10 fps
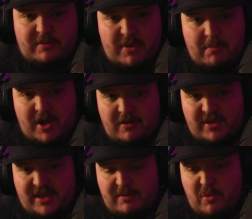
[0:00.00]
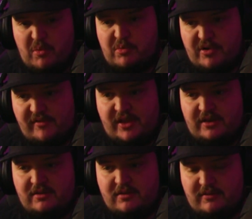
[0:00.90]
my mom became a more prevalent
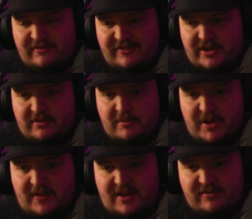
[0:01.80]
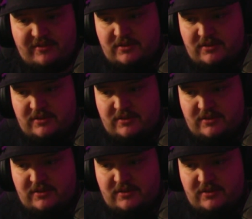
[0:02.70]
figure in my life.